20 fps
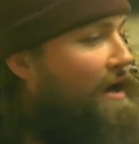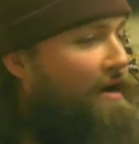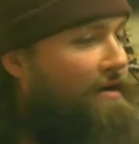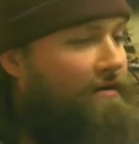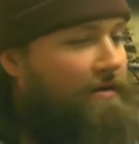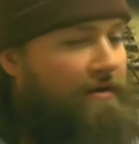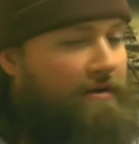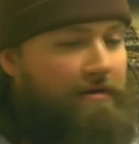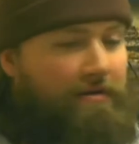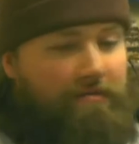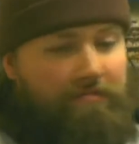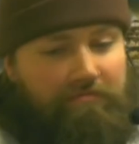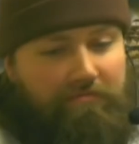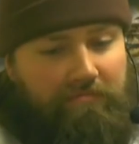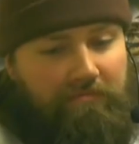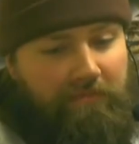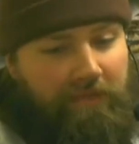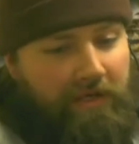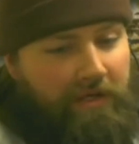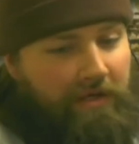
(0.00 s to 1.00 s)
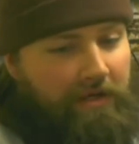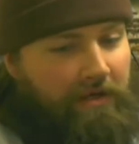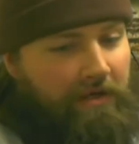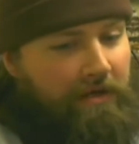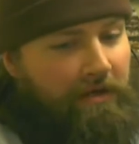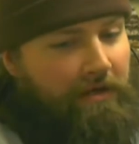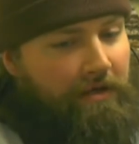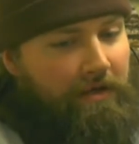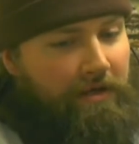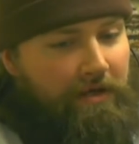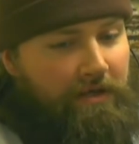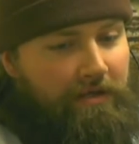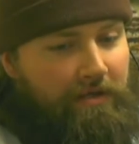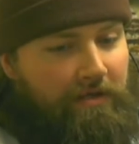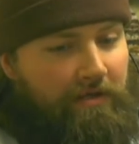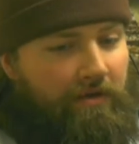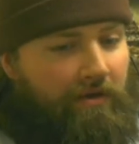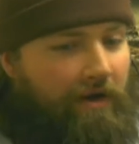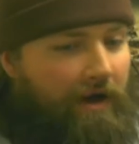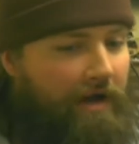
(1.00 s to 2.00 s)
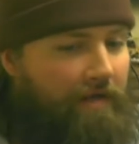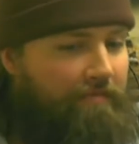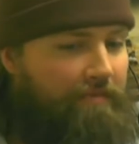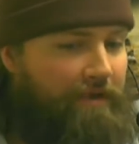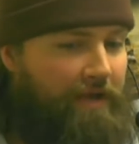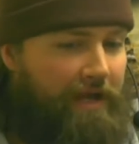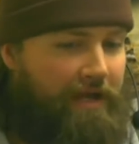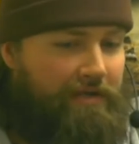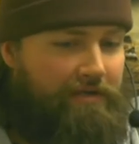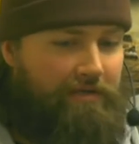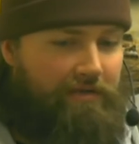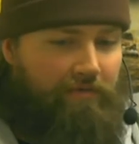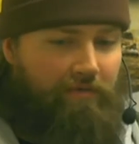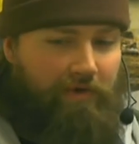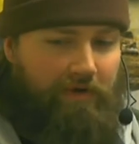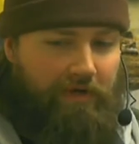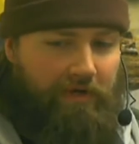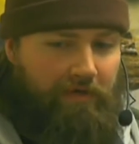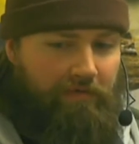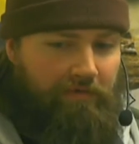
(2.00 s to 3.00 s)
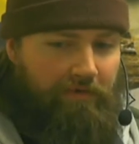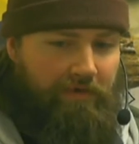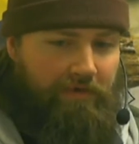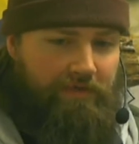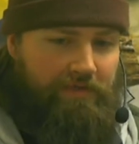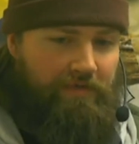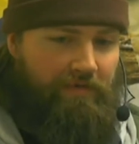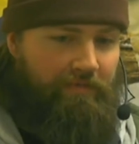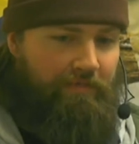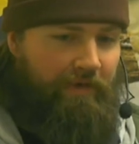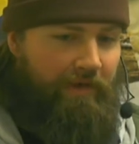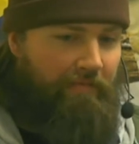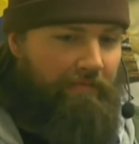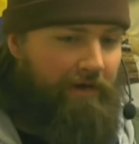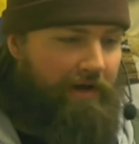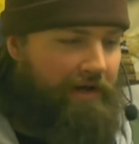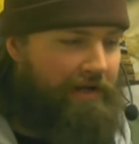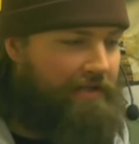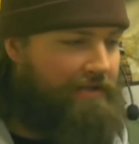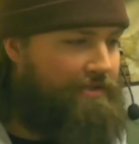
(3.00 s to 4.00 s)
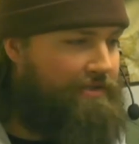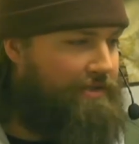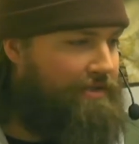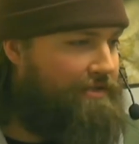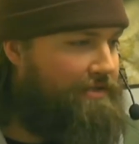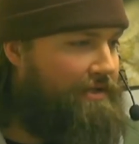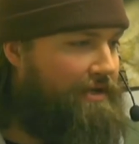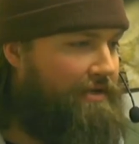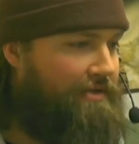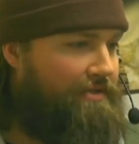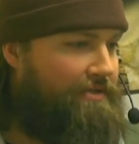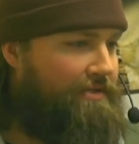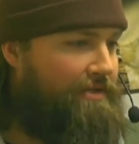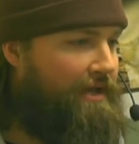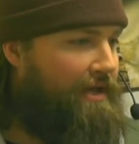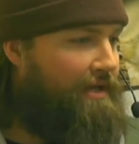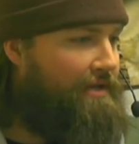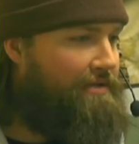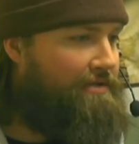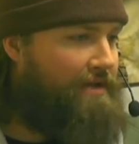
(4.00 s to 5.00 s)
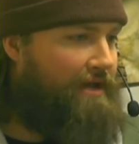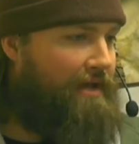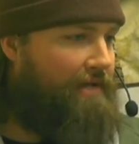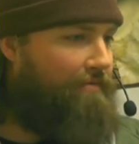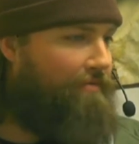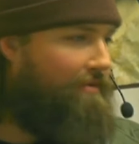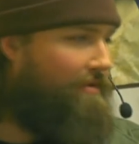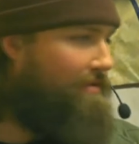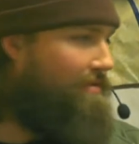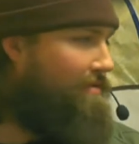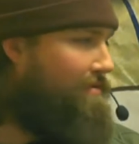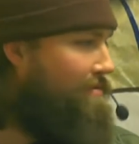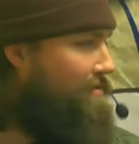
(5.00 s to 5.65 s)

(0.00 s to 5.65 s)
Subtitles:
You know, I've been actually working with some of my buddies just on staying tight with,